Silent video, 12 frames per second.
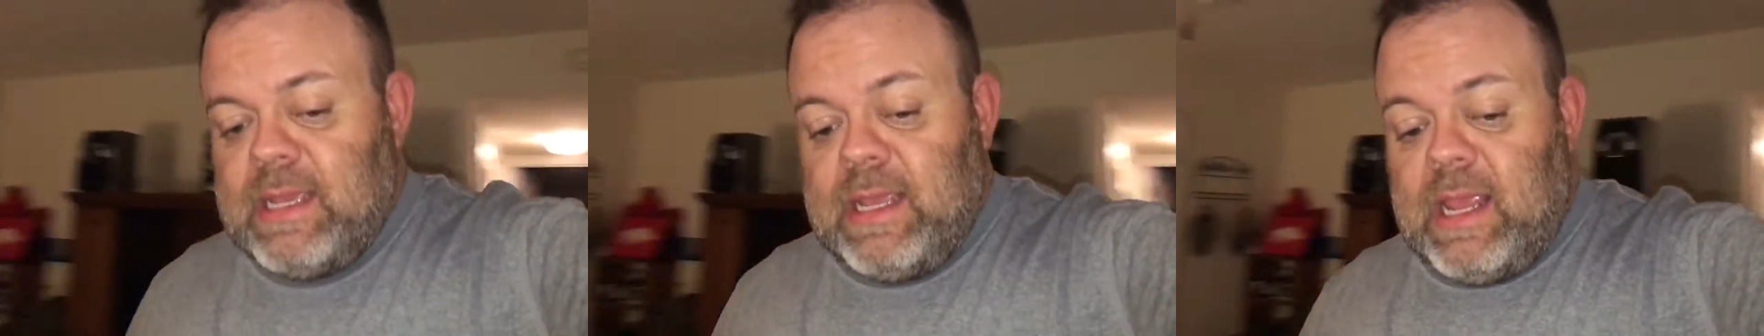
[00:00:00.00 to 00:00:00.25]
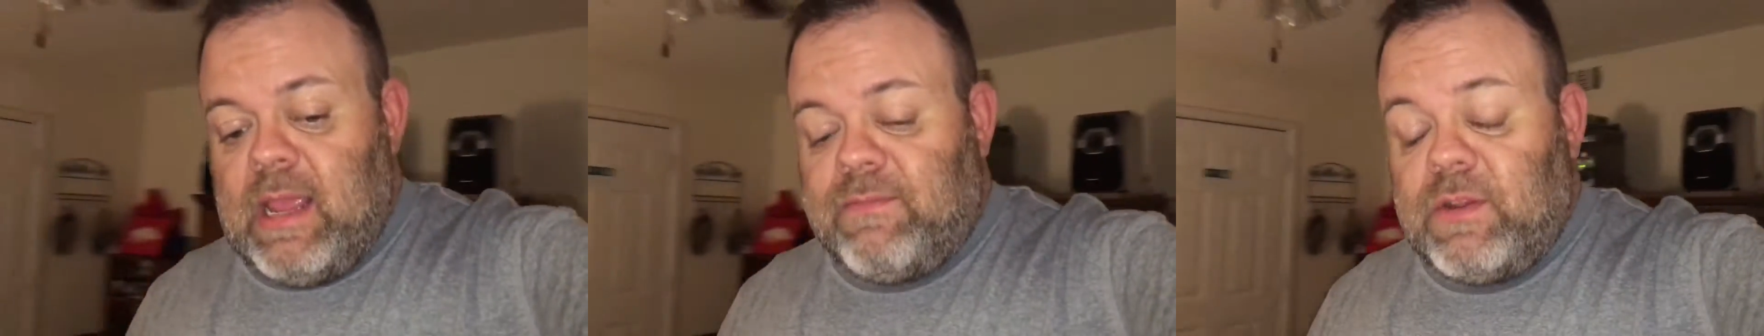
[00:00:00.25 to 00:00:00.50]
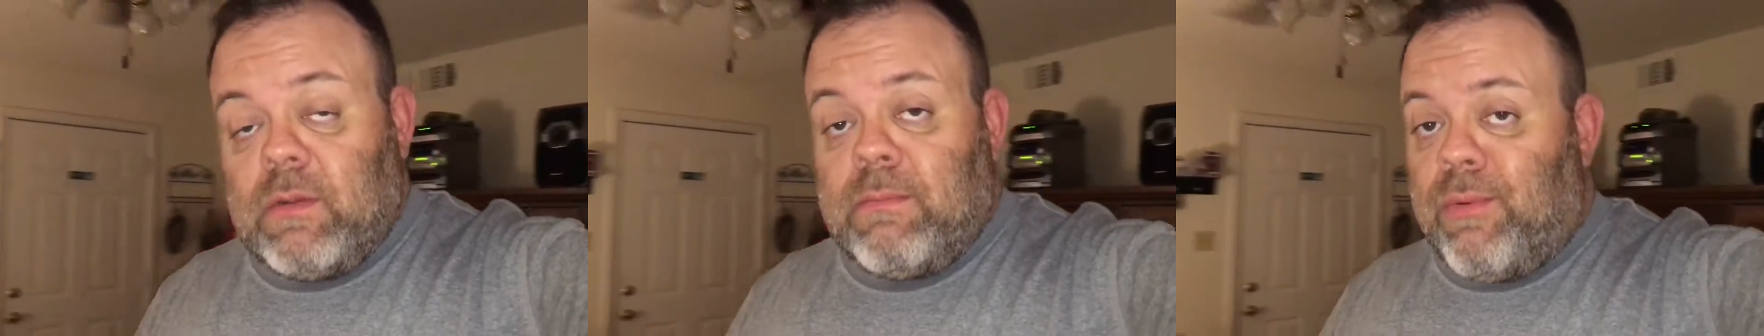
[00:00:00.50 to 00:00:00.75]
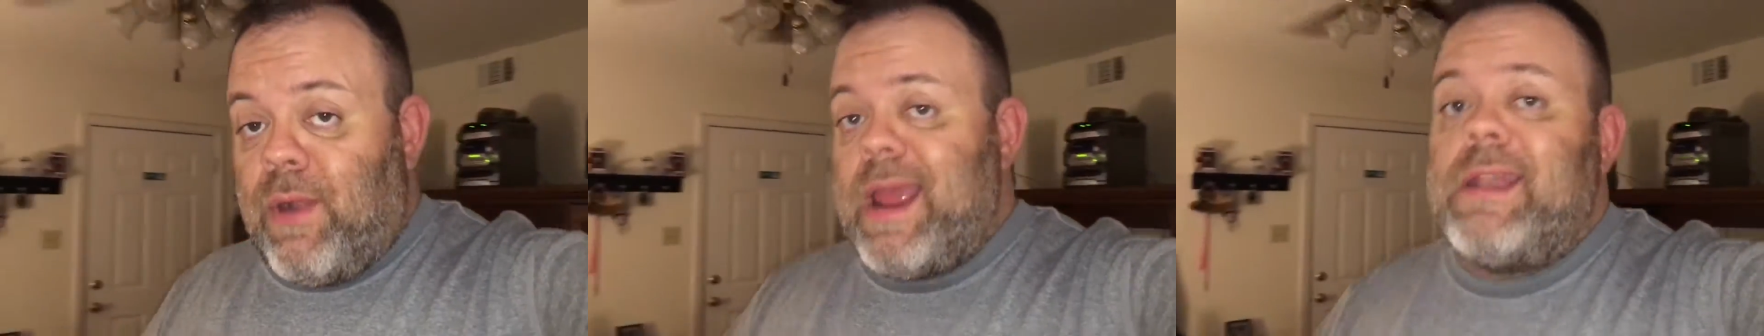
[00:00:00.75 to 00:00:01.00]
If you're
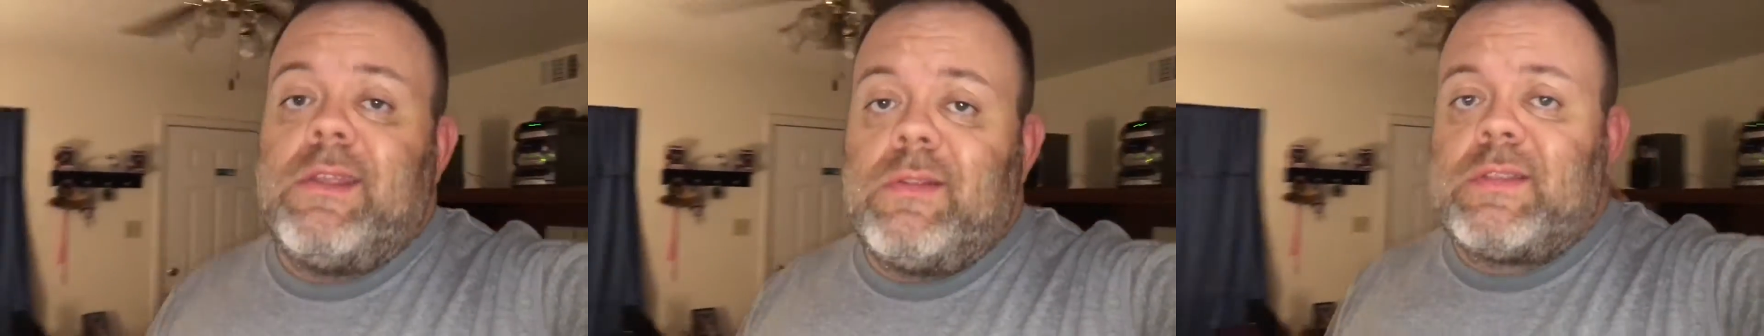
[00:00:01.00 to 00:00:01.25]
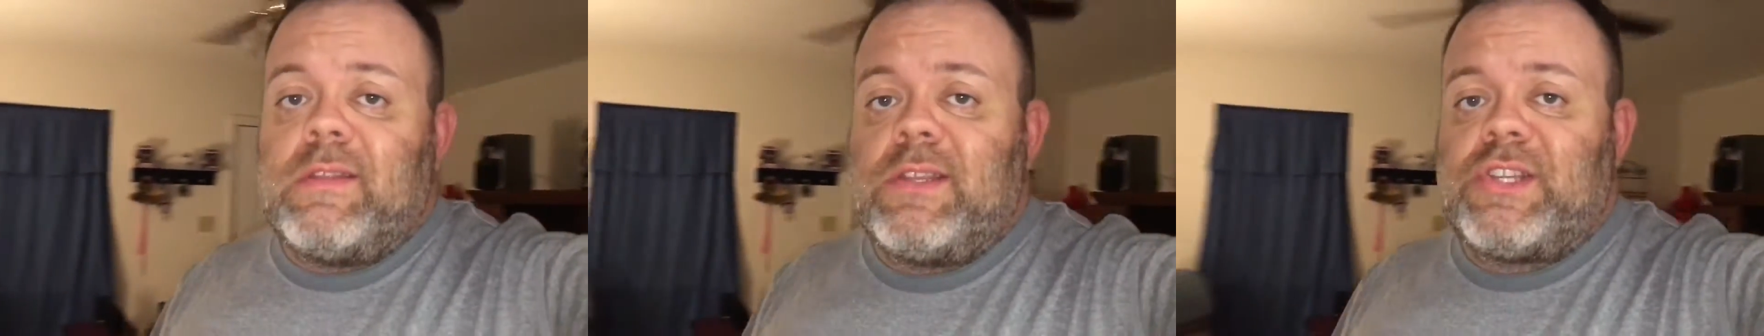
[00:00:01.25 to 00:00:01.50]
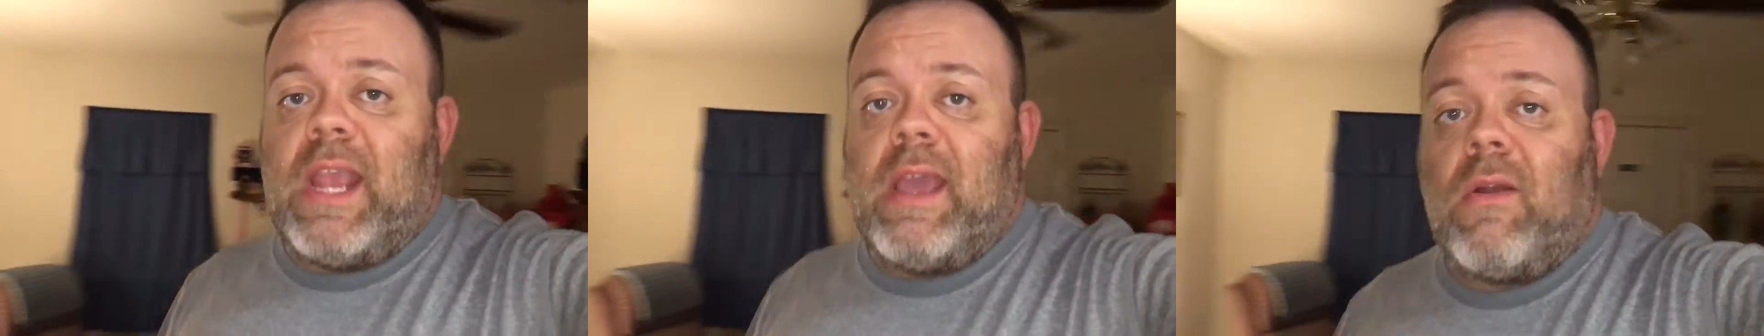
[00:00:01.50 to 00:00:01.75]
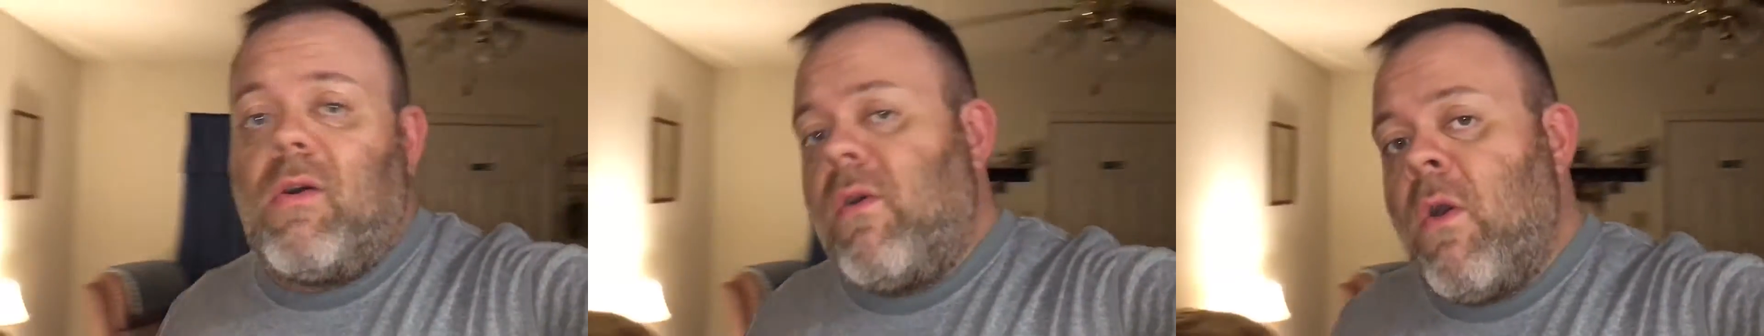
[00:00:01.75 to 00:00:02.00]
brand new to the
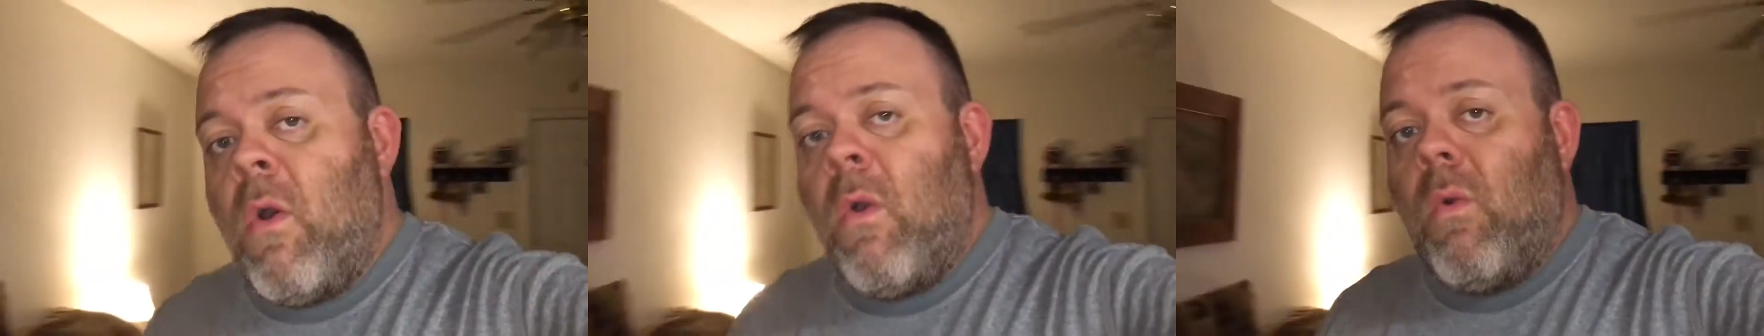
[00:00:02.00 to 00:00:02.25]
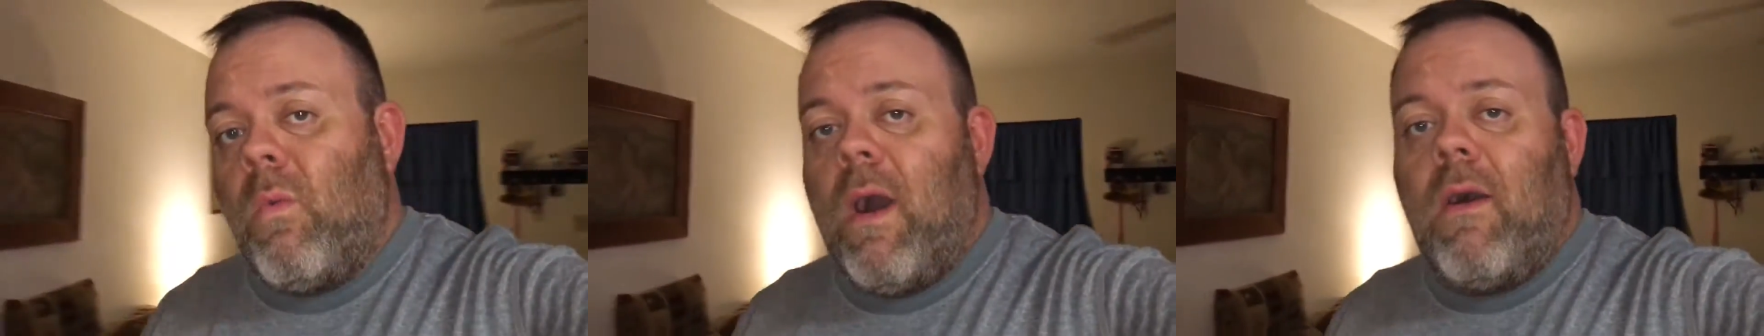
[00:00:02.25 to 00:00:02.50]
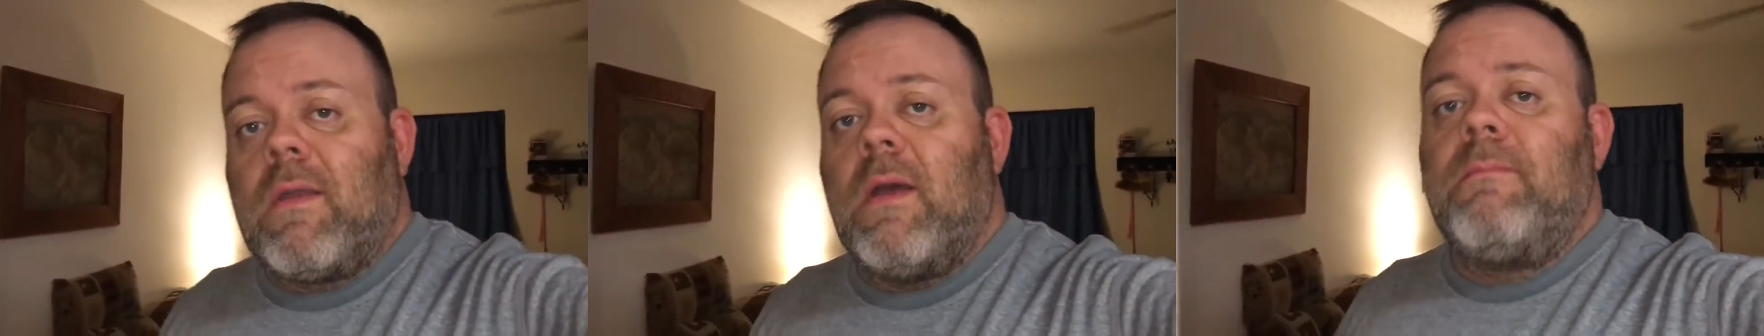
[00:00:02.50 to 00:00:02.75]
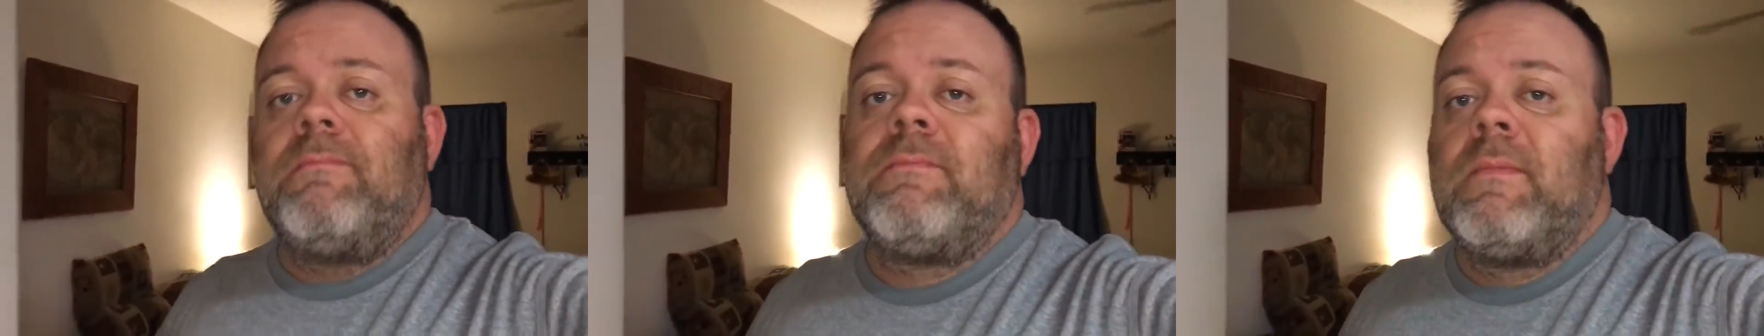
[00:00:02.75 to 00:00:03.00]
channel, welcome.